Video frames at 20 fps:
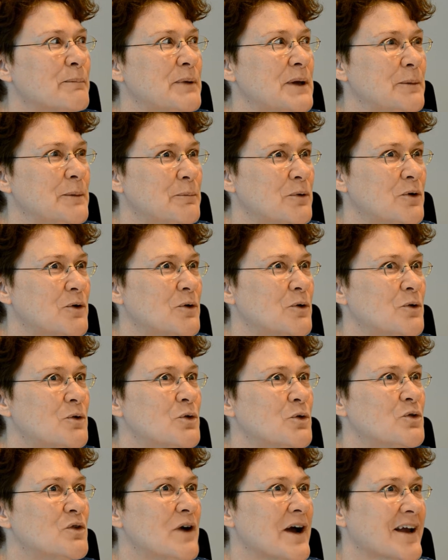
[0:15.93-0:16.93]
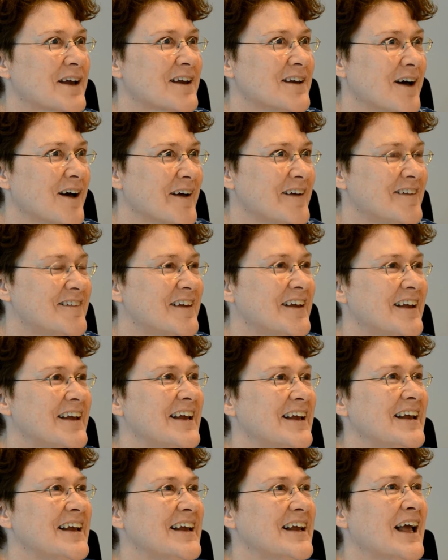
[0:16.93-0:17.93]
people
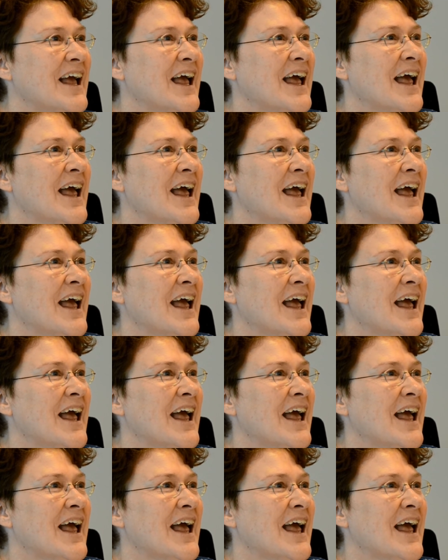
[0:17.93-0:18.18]
recognizing